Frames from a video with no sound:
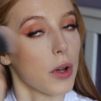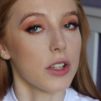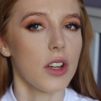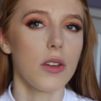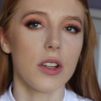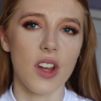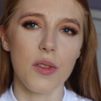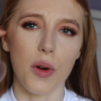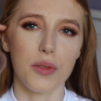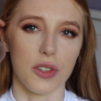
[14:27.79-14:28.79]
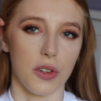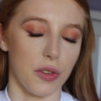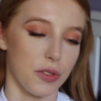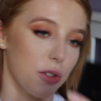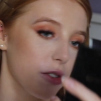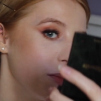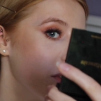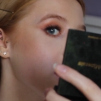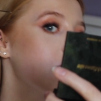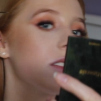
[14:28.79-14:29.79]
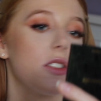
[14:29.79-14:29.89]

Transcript: but I don't often contour, to be honest.